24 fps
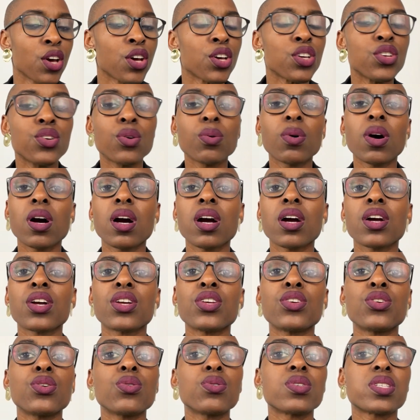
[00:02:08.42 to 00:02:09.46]
you are
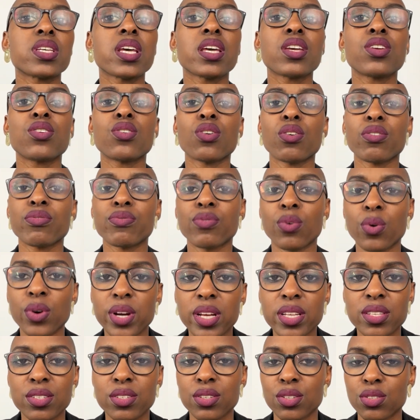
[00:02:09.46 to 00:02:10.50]
using your
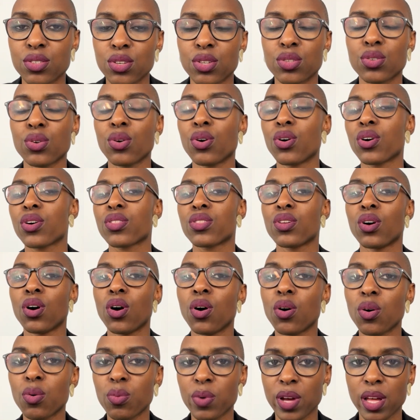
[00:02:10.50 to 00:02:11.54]
voice to talk the
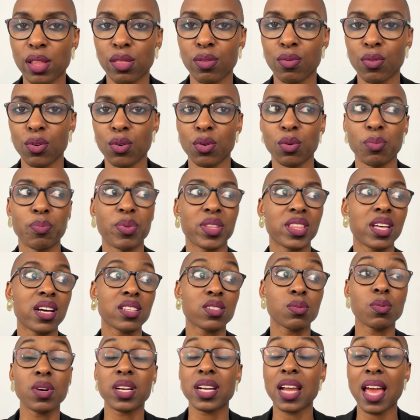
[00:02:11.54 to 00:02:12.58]
whole way through, but
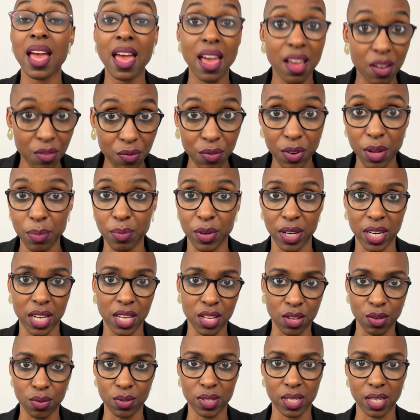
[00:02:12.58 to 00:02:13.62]
that's what everybody
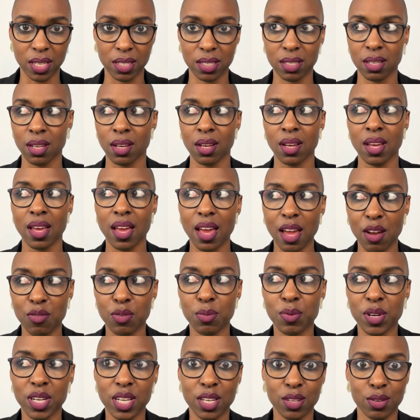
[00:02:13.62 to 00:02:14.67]
uses.
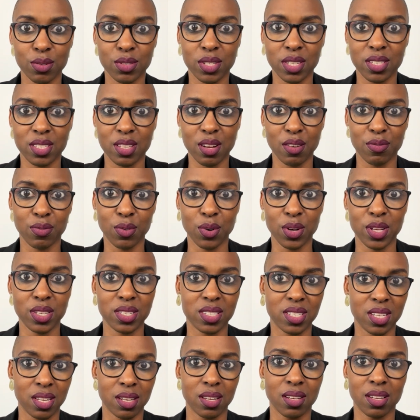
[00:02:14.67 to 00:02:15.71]
Everybody uses their voice
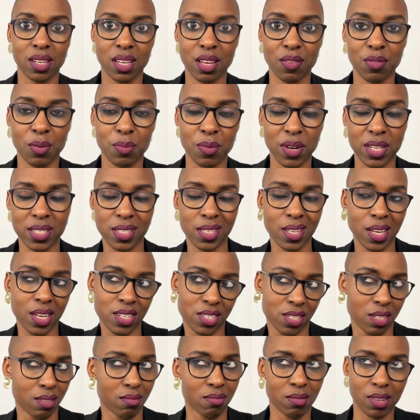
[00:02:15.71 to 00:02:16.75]
to give a
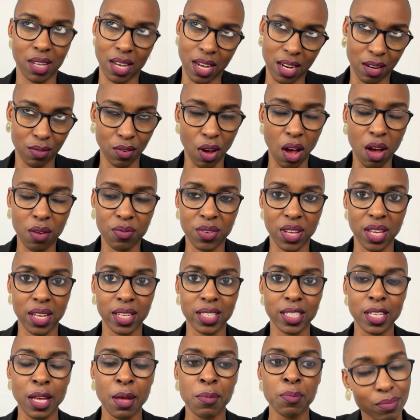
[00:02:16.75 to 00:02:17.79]
presentation, kind of
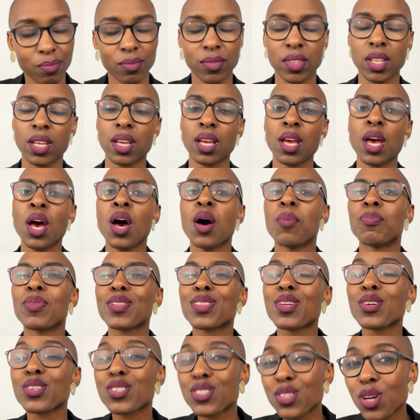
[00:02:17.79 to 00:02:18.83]
obvious. But
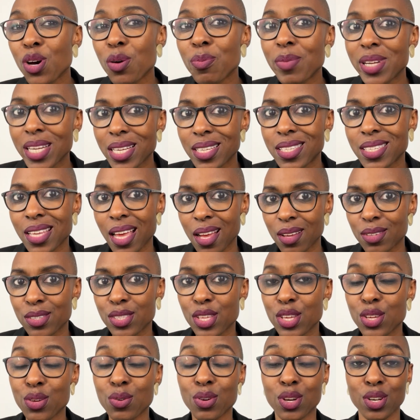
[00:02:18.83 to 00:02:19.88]
there's so many sounds
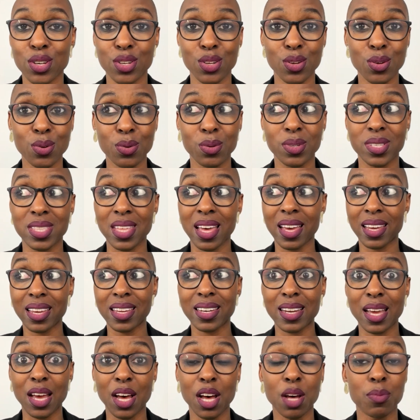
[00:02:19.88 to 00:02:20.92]
that you can use that
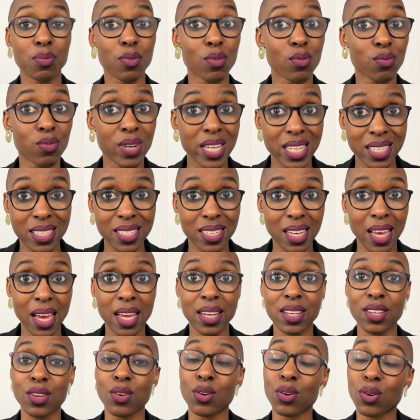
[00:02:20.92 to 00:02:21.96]
can help reset
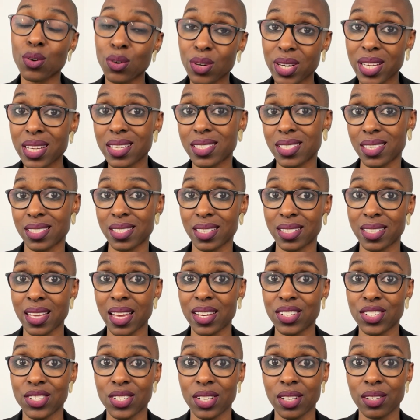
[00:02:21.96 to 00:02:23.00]
your audience's
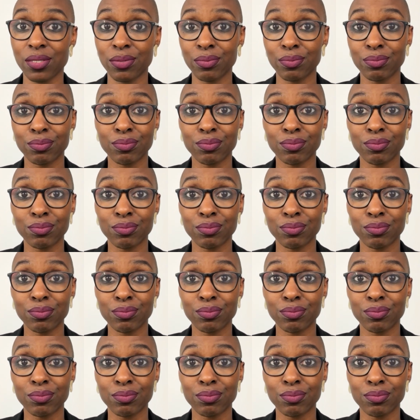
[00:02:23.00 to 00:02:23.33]
attention